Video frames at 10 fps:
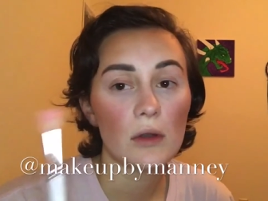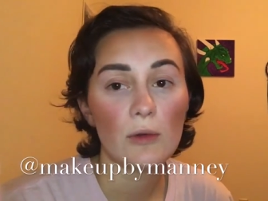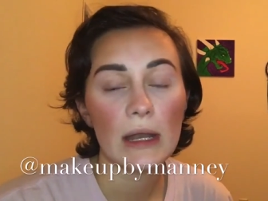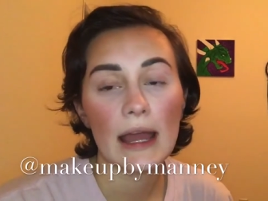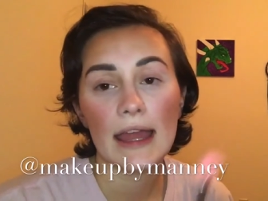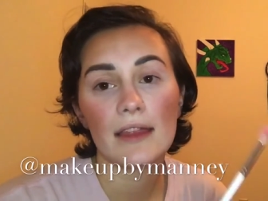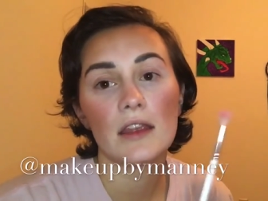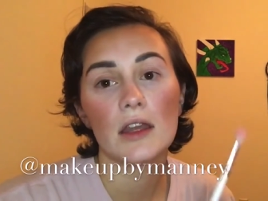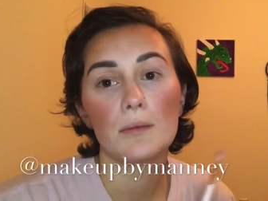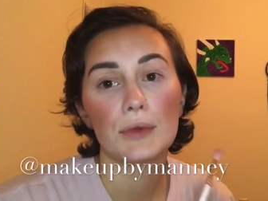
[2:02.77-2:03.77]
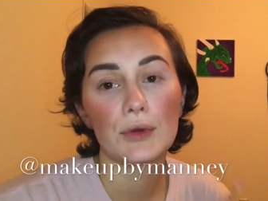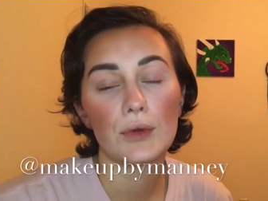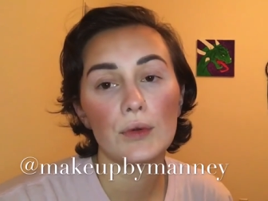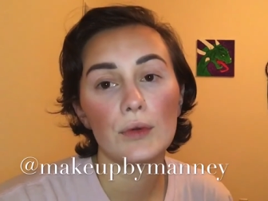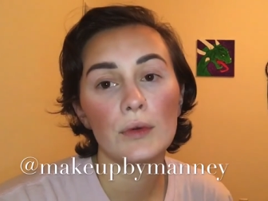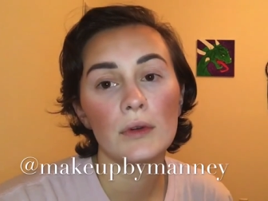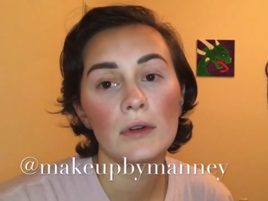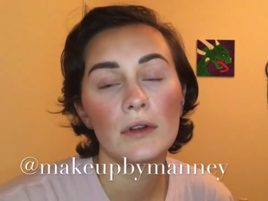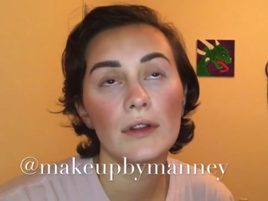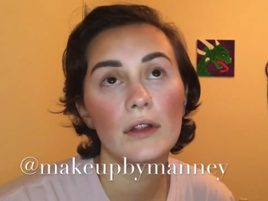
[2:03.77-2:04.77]
one eye and then blue,
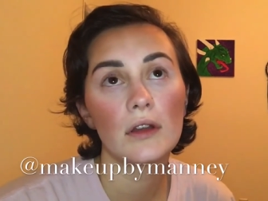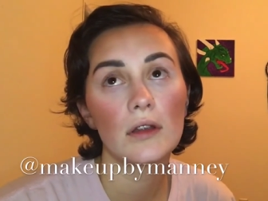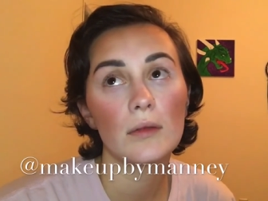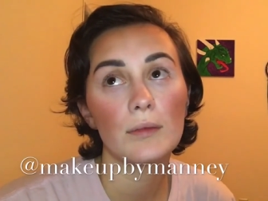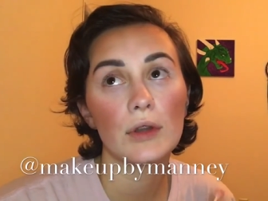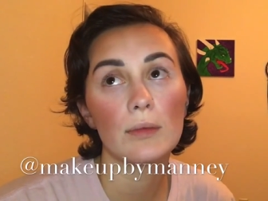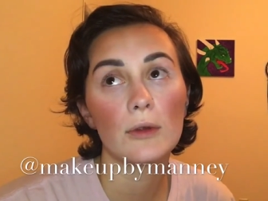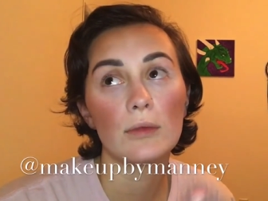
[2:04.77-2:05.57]
purple,